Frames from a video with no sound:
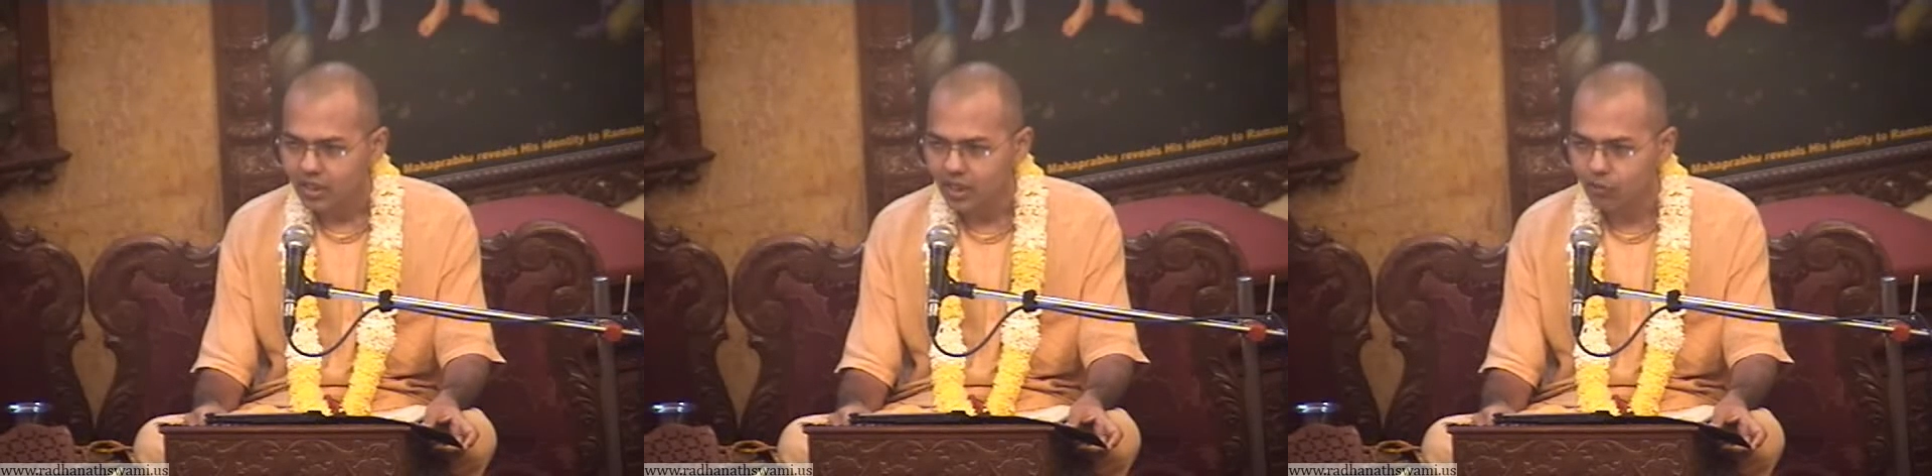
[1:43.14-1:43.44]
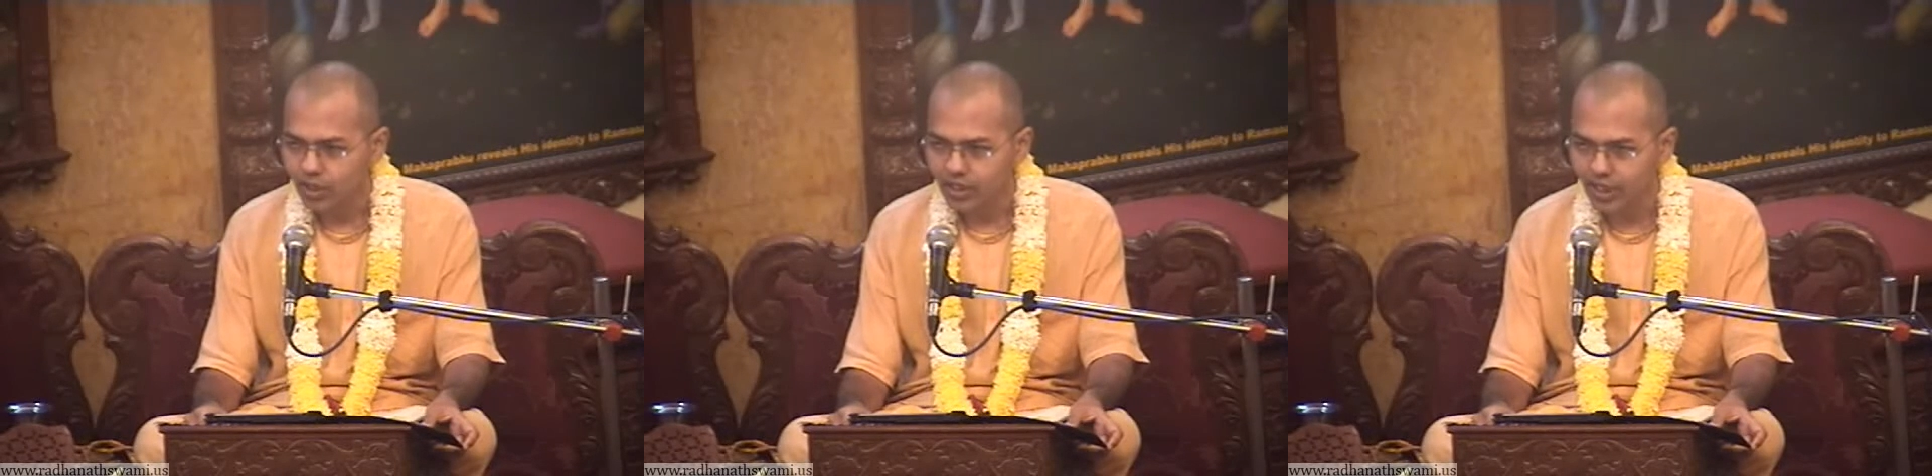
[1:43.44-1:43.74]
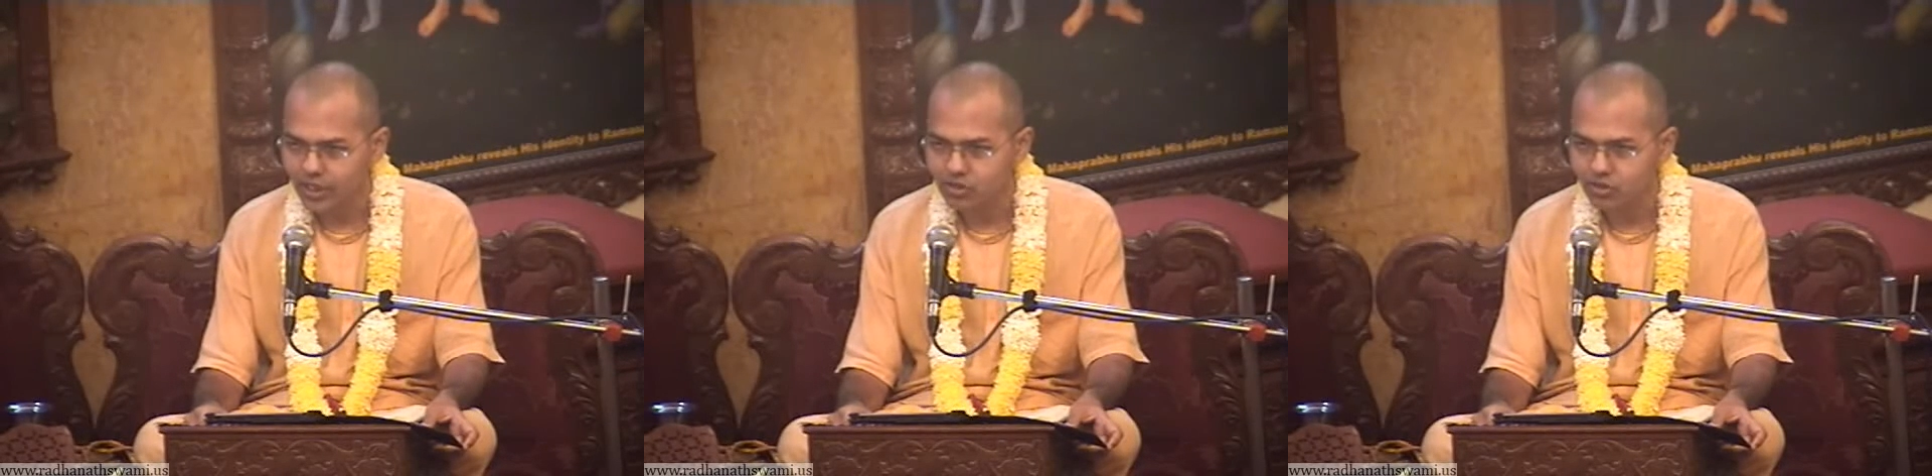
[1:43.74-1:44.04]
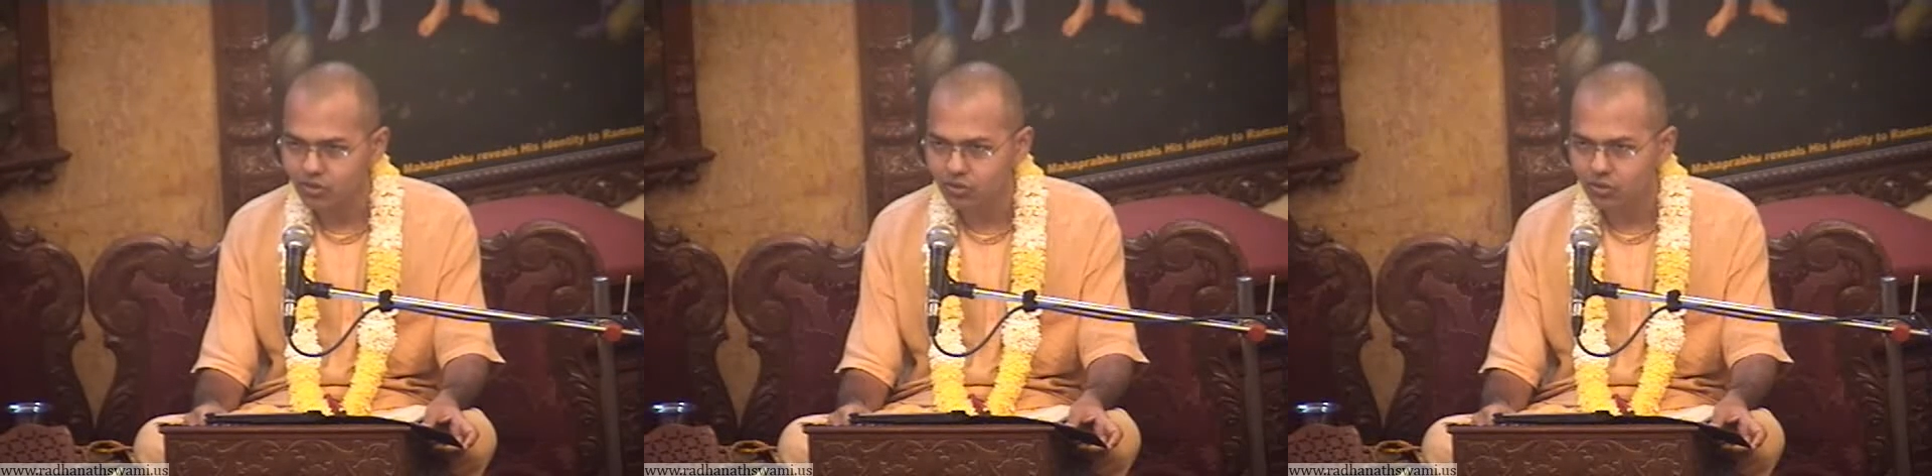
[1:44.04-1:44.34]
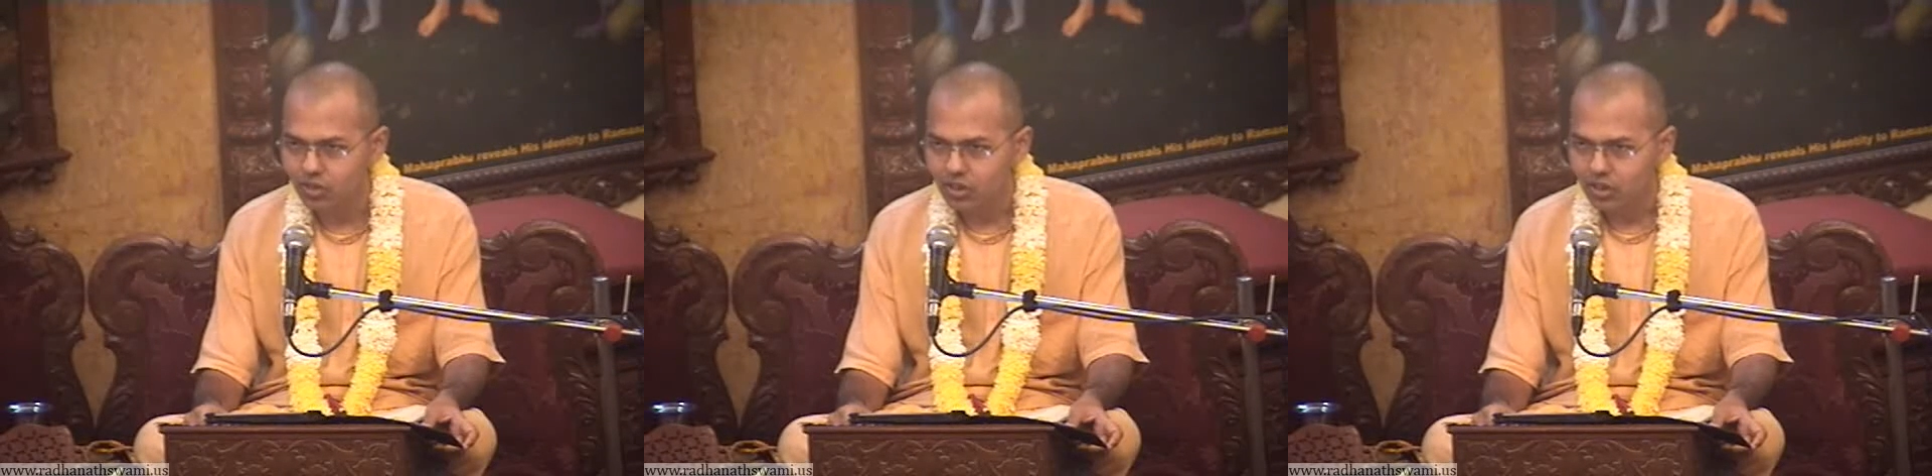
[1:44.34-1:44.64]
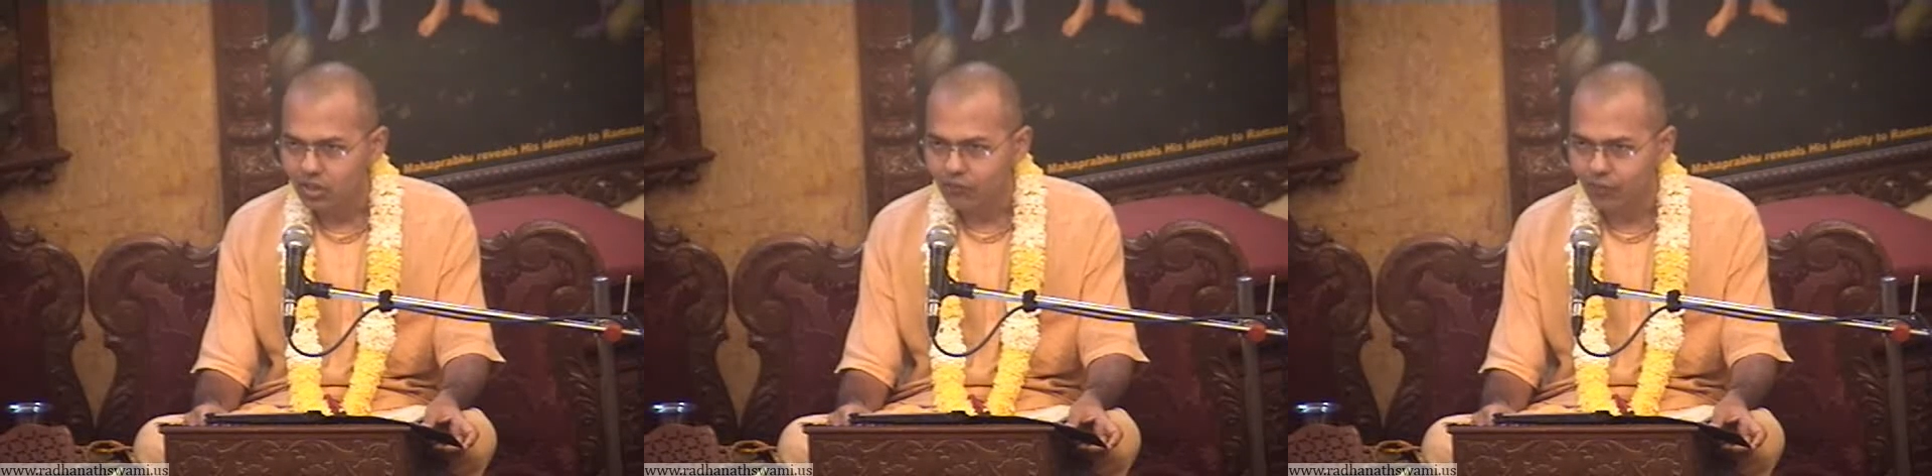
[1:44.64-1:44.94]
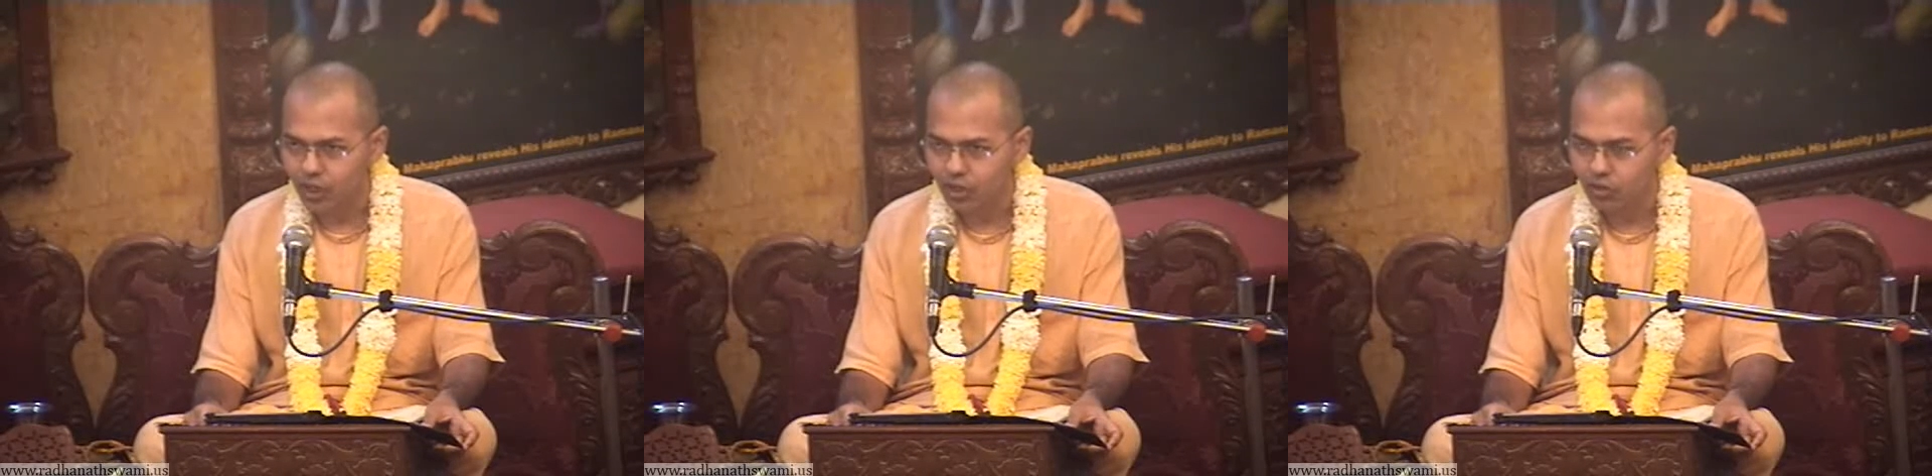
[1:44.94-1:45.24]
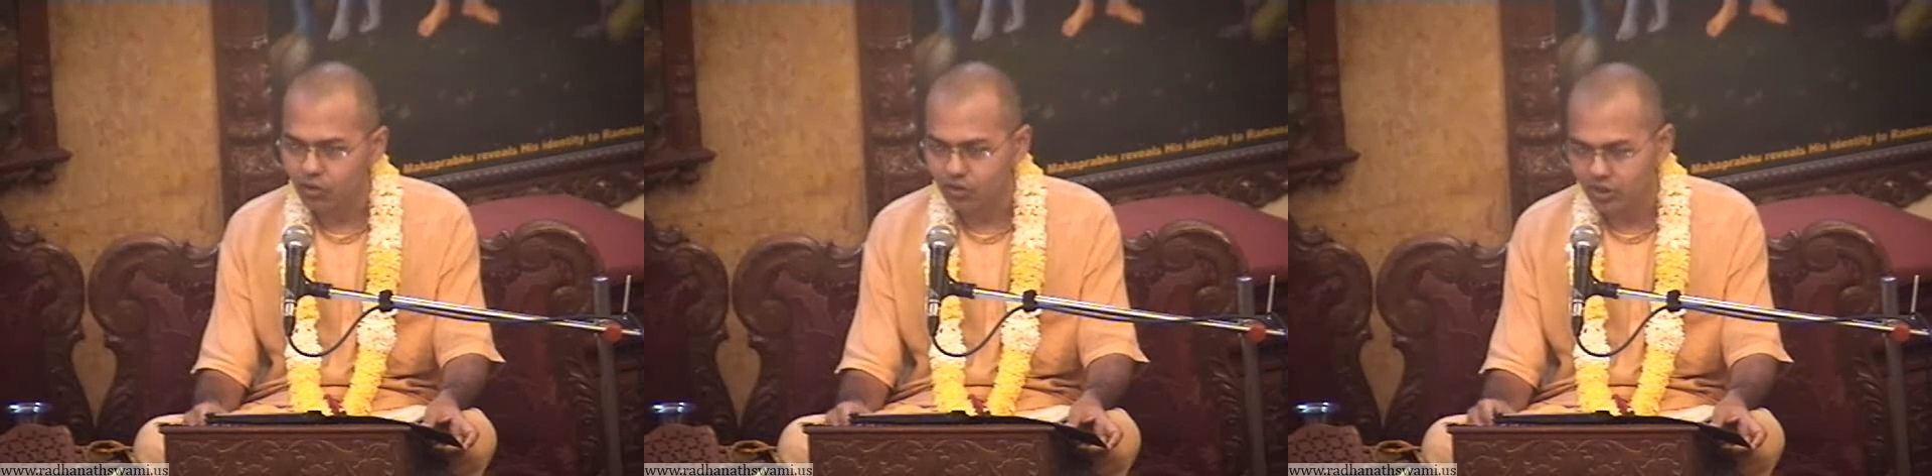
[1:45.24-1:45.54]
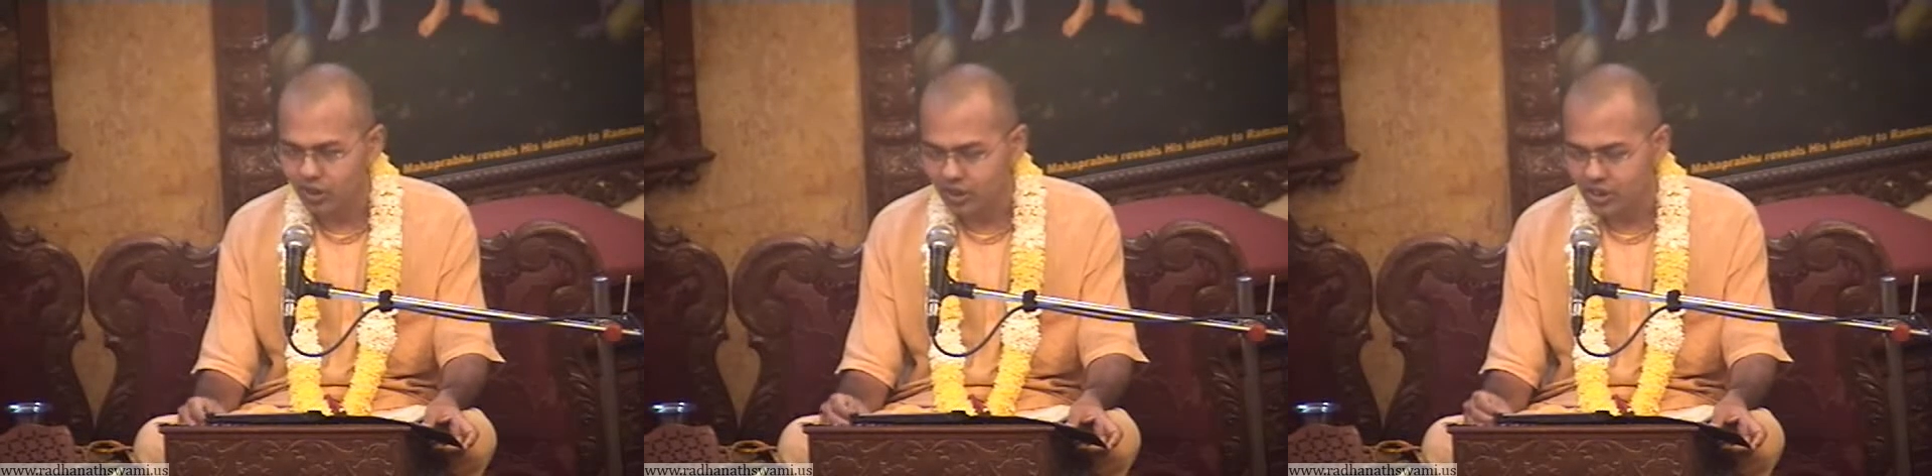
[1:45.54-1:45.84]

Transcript: one has to follow